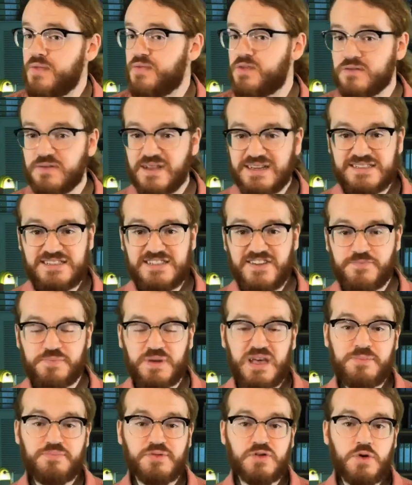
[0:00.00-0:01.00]
The list of
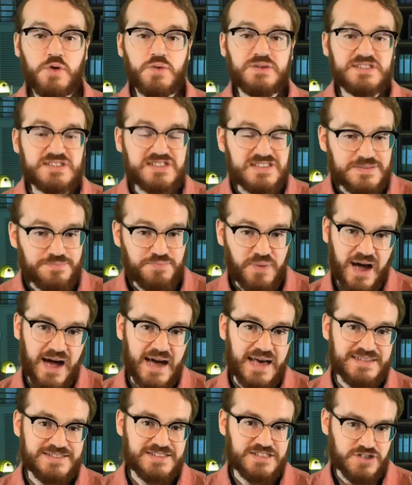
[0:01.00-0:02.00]
people who
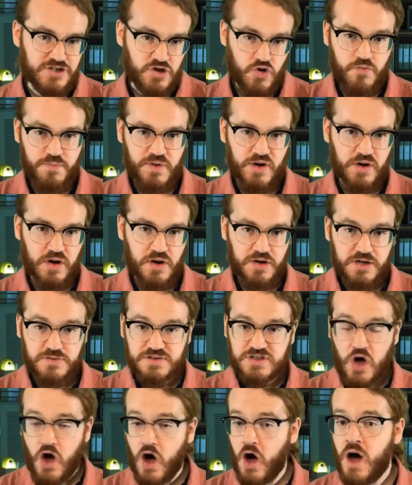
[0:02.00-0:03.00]
despised Kohberger
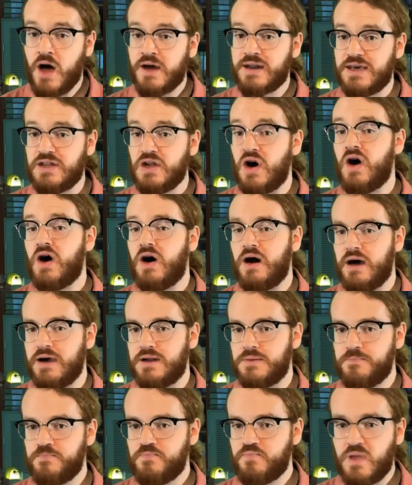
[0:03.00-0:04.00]
goes on and on.
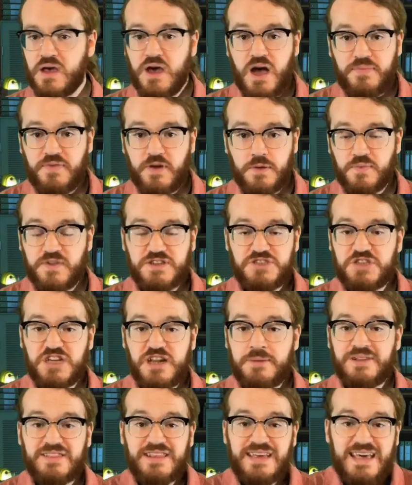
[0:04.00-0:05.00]
There
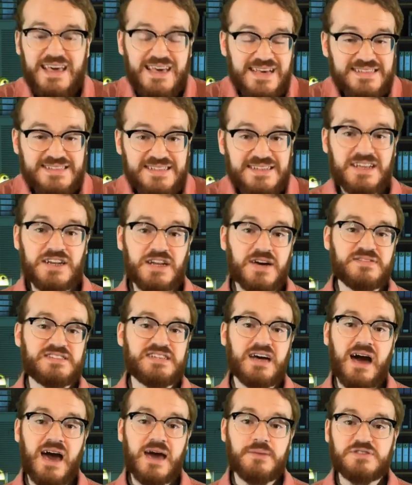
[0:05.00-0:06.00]
legitimately isn't enough
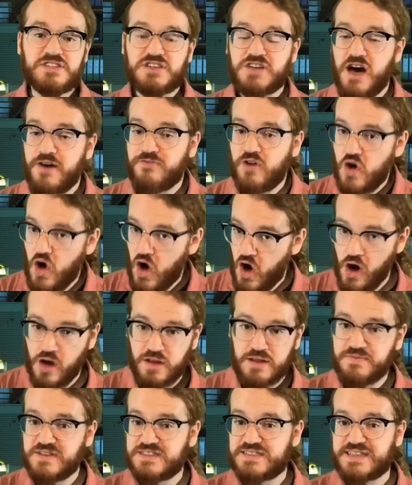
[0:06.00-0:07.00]
time to cover
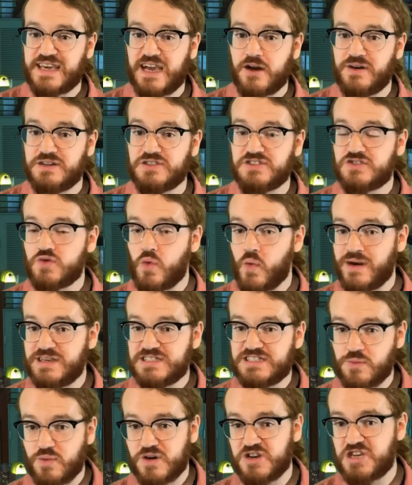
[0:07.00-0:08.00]
all of the scary
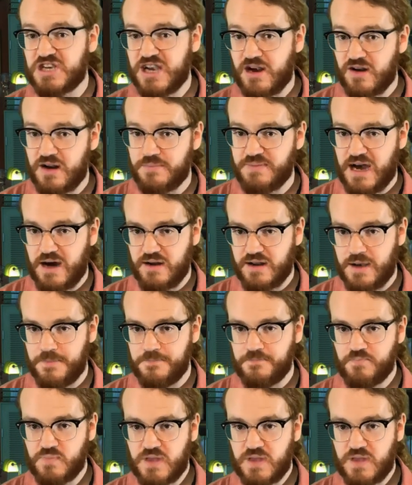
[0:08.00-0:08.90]
stories that were shared about him.